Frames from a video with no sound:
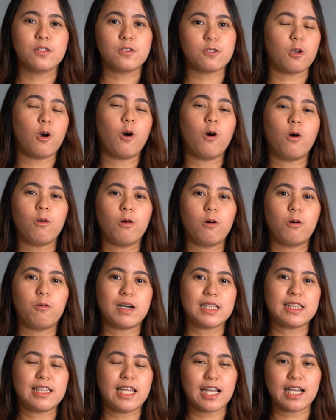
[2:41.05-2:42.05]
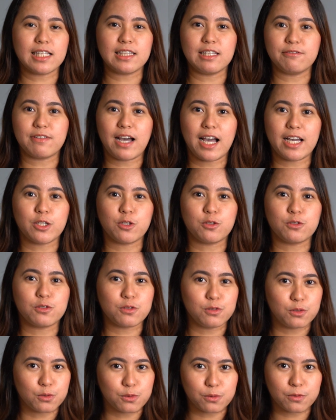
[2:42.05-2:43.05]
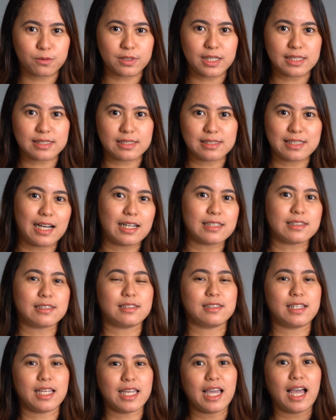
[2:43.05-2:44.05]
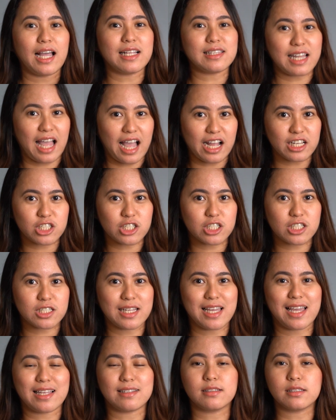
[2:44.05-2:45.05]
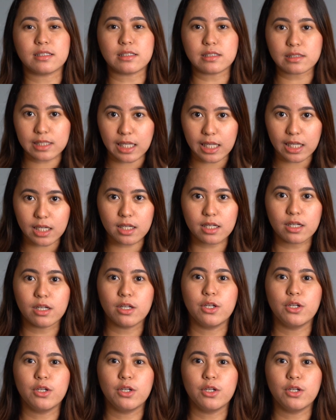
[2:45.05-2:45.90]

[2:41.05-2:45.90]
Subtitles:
So what negative ions do is that they attach and stick